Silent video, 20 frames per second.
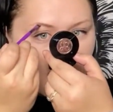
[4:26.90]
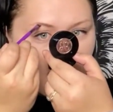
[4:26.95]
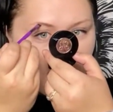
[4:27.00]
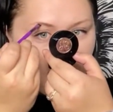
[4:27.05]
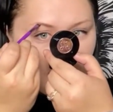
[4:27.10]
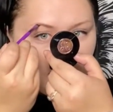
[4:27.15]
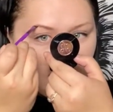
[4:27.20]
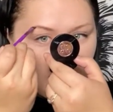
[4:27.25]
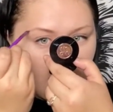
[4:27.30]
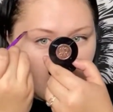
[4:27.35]

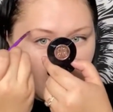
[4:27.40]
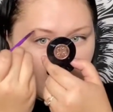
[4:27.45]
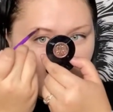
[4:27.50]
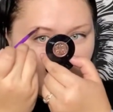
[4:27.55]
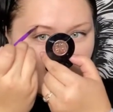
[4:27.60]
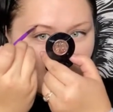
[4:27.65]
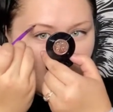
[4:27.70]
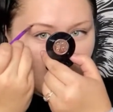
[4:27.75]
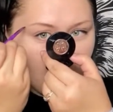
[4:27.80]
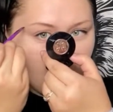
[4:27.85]
you know,
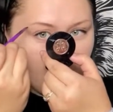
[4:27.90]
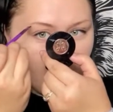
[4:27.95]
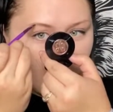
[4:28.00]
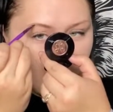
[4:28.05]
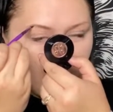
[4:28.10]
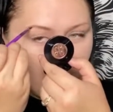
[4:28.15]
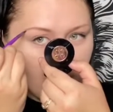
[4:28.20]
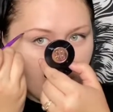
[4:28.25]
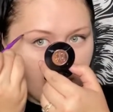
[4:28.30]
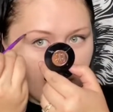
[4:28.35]

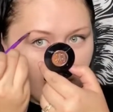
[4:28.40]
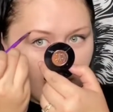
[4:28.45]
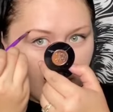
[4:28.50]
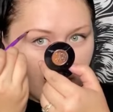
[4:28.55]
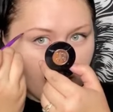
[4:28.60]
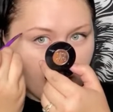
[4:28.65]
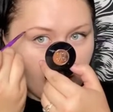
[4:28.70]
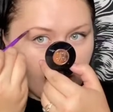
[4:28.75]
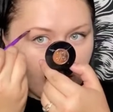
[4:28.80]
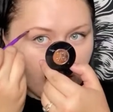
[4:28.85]
we wanna
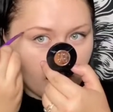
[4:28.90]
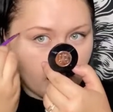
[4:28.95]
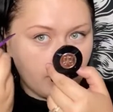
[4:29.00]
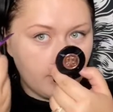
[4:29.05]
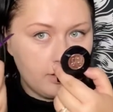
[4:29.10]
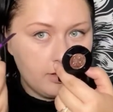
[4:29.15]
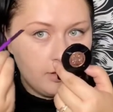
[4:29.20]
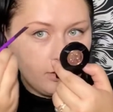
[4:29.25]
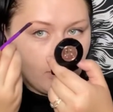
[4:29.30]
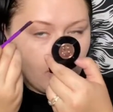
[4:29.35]
make it look
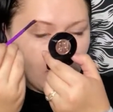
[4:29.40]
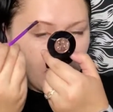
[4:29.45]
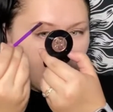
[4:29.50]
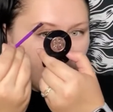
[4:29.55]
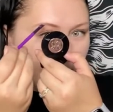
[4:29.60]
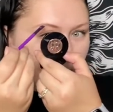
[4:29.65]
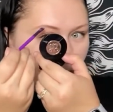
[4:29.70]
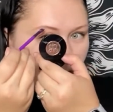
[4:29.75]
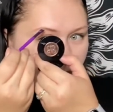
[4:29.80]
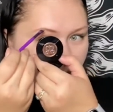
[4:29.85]

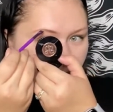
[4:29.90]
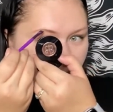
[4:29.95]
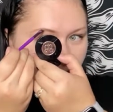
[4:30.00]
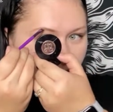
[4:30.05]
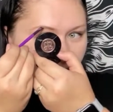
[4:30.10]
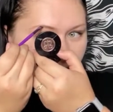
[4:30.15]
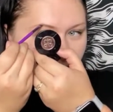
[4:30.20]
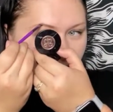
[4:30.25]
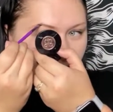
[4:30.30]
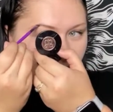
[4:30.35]
more
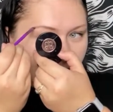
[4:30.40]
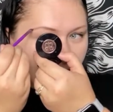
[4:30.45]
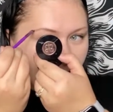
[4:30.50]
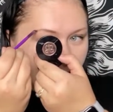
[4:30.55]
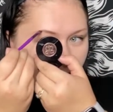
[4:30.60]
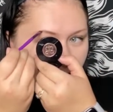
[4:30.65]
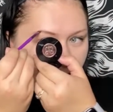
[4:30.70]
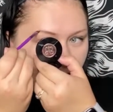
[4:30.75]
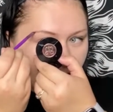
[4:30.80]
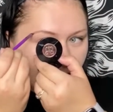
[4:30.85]
like
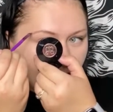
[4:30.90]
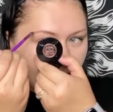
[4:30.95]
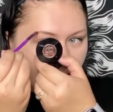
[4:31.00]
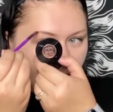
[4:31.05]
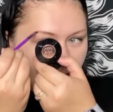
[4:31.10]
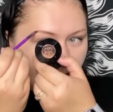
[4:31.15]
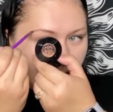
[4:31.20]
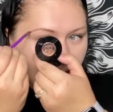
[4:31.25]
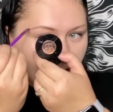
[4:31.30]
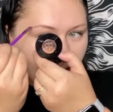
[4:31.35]

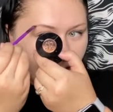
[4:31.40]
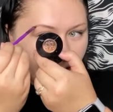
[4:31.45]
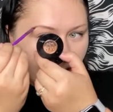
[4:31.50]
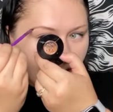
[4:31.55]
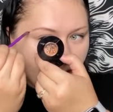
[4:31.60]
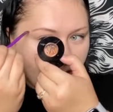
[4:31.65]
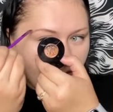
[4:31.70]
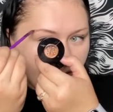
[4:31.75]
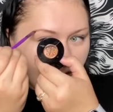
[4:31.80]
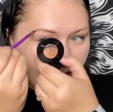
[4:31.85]

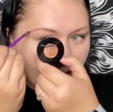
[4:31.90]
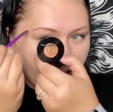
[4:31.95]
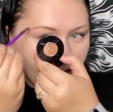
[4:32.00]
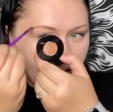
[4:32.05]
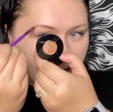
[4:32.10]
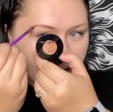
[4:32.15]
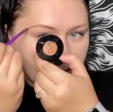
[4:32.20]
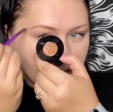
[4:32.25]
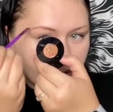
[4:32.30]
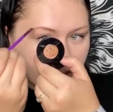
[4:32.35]
live
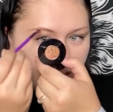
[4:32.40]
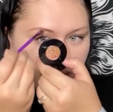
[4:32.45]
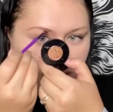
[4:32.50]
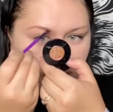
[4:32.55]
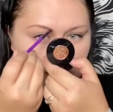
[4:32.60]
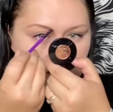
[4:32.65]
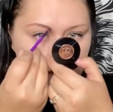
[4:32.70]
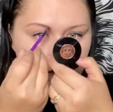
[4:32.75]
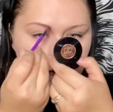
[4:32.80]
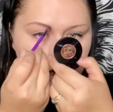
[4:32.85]

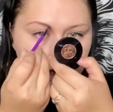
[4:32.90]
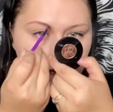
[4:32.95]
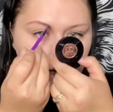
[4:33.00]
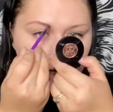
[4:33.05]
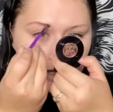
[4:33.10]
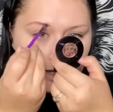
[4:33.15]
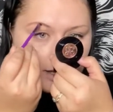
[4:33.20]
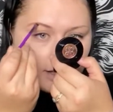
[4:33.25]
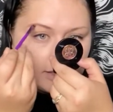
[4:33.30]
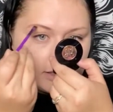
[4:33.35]
action, I
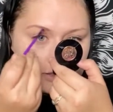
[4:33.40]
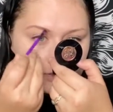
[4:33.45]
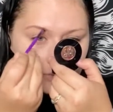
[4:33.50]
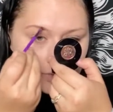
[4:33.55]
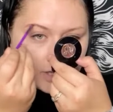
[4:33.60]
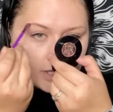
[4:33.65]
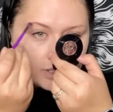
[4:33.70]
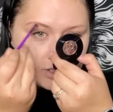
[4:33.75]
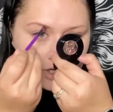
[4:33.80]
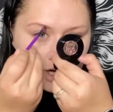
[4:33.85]
guess,
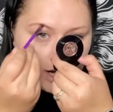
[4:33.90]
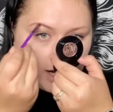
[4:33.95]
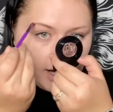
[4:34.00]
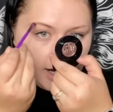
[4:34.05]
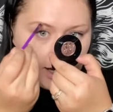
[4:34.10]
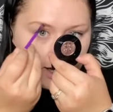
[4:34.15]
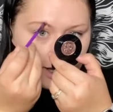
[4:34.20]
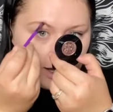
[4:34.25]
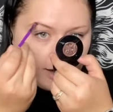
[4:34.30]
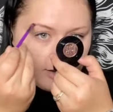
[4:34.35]
which
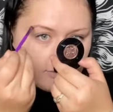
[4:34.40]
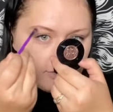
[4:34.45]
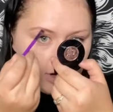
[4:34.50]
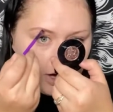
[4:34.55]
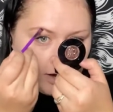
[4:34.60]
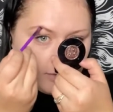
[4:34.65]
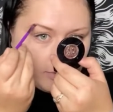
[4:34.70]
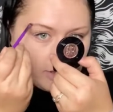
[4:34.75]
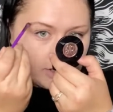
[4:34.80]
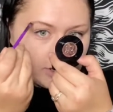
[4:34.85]
I have
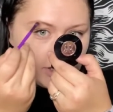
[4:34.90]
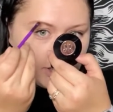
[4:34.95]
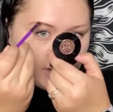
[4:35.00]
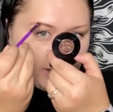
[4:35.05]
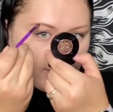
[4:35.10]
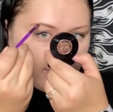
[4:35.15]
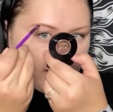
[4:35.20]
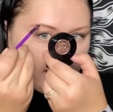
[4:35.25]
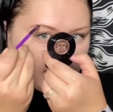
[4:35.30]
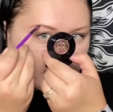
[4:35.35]
not watched a
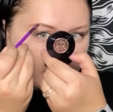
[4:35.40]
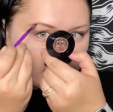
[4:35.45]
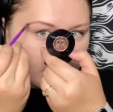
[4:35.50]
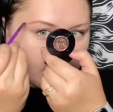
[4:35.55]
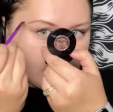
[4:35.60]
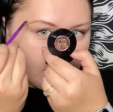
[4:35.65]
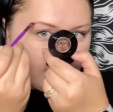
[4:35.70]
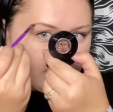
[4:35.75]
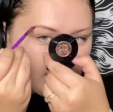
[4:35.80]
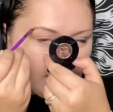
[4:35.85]
live action
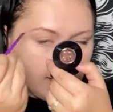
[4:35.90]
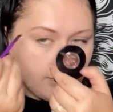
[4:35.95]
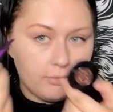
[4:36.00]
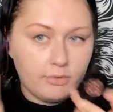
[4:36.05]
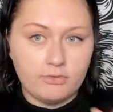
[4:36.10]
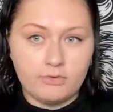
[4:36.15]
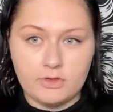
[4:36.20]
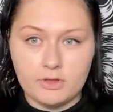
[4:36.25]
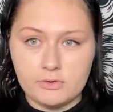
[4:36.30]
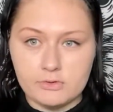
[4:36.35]
movie. I
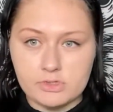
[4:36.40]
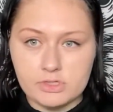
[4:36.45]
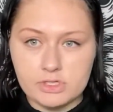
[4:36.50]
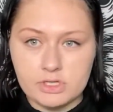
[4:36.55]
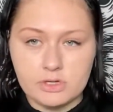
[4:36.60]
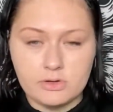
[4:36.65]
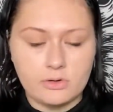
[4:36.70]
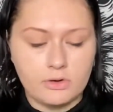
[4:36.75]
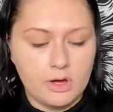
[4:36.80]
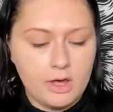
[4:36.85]
refuse
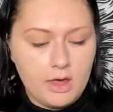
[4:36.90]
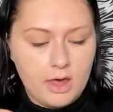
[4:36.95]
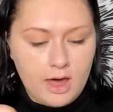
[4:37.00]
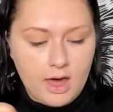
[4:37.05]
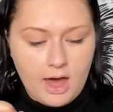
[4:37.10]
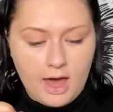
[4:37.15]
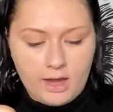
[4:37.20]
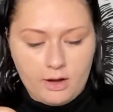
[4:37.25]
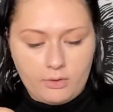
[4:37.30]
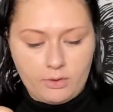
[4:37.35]
to.
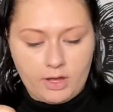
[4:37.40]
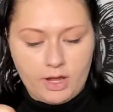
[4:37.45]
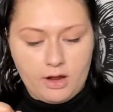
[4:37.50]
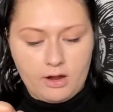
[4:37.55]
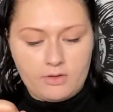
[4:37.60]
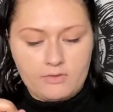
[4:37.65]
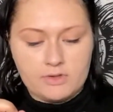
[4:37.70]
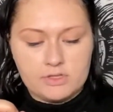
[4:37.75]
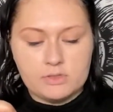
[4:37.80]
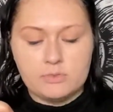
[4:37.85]
I don't care
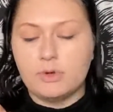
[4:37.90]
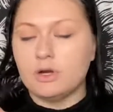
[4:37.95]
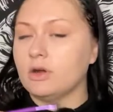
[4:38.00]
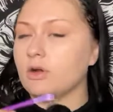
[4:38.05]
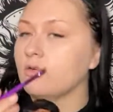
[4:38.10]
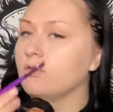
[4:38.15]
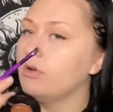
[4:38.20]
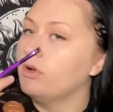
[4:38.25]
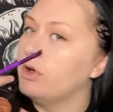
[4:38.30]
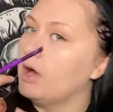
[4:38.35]
if it's
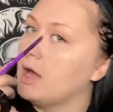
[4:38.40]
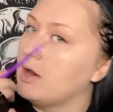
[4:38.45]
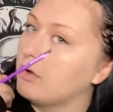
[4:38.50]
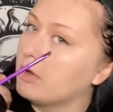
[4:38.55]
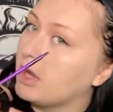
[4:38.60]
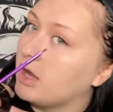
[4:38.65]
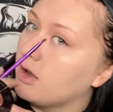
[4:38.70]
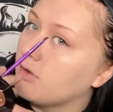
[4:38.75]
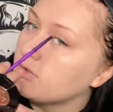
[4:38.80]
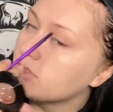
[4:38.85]
wonderful. I don't
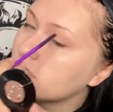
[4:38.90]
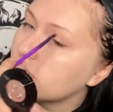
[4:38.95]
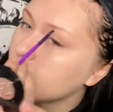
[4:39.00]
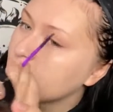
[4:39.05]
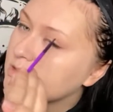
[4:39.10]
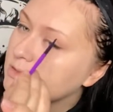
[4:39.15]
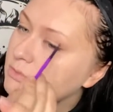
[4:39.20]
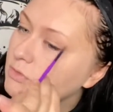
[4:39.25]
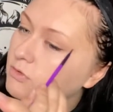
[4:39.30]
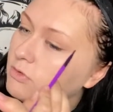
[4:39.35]
care if it's the
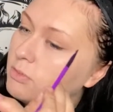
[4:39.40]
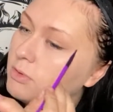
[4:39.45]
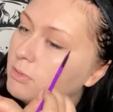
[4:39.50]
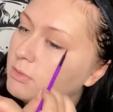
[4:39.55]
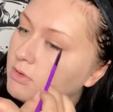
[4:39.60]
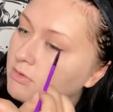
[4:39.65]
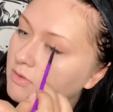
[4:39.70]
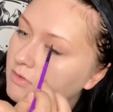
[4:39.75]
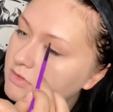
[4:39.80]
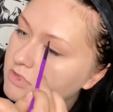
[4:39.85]
best movie people
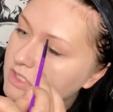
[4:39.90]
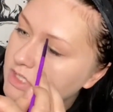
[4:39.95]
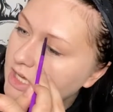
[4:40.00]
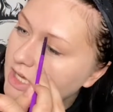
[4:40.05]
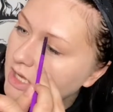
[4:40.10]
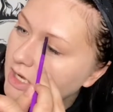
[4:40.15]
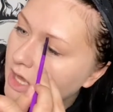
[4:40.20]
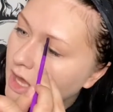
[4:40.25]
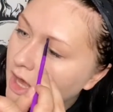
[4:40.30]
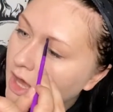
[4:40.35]
have ever
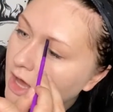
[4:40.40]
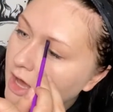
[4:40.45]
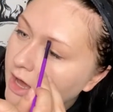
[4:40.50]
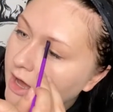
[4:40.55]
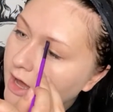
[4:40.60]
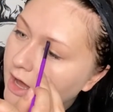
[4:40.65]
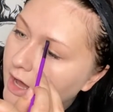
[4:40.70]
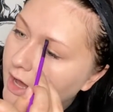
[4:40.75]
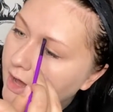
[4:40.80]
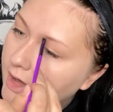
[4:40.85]
seen.
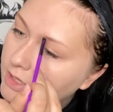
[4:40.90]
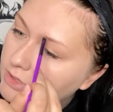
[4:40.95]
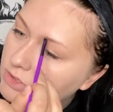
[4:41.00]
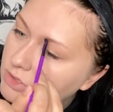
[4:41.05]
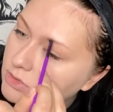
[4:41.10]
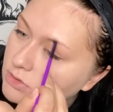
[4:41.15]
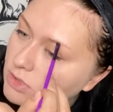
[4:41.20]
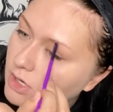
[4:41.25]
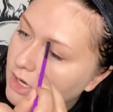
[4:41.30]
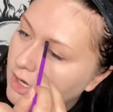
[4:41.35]
I
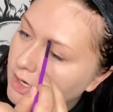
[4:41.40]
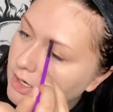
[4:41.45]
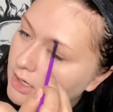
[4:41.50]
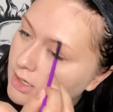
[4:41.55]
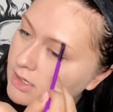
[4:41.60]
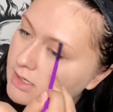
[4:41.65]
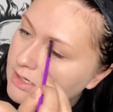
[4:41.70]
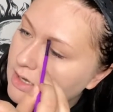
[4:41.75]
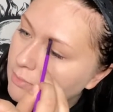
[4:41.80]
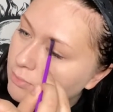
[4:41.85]
do not
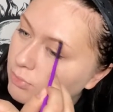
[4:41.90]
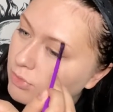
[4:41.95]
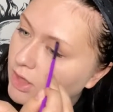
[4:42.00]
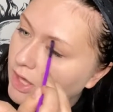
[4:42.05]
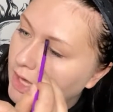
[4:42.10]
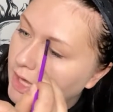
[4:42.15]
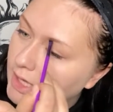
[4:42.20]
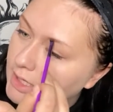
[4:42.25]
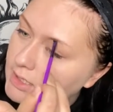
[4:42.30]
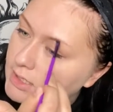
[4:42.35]
accept
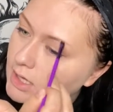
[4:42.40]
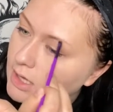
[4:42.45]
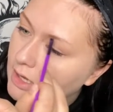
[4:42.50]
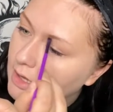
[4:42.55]
that